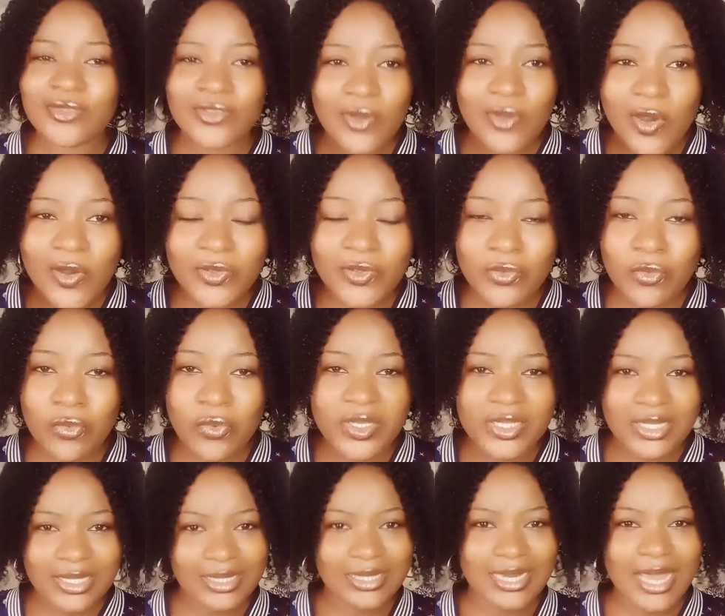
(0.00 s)
talk
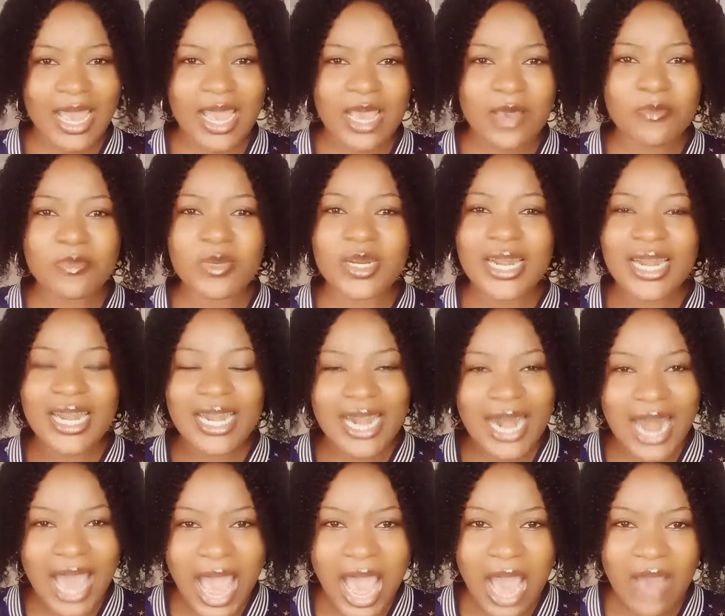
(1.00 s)
with them,
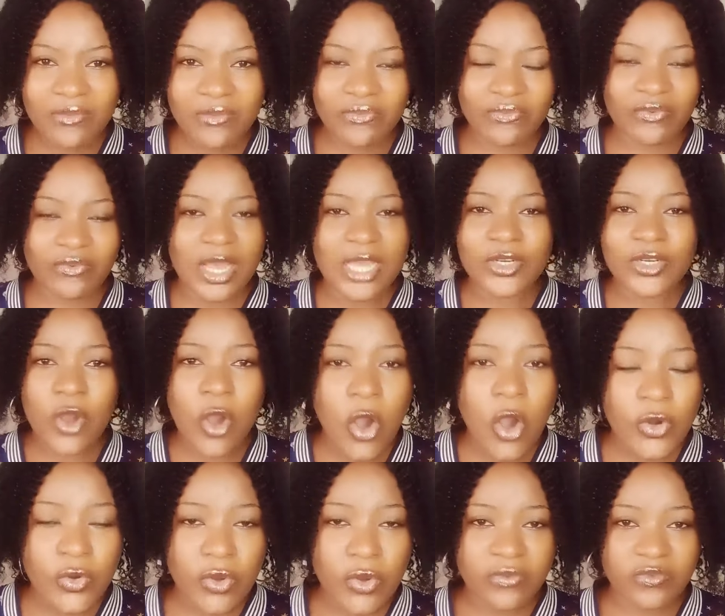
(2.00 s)
laugh and
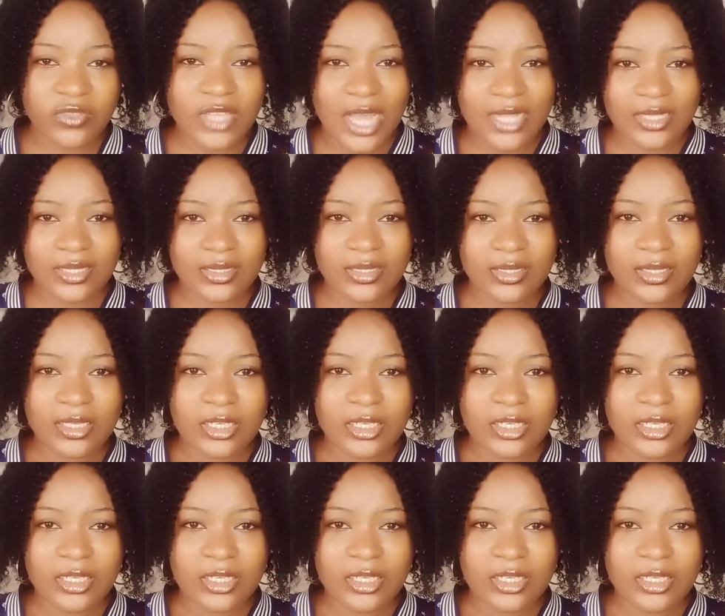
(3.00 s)
all of that.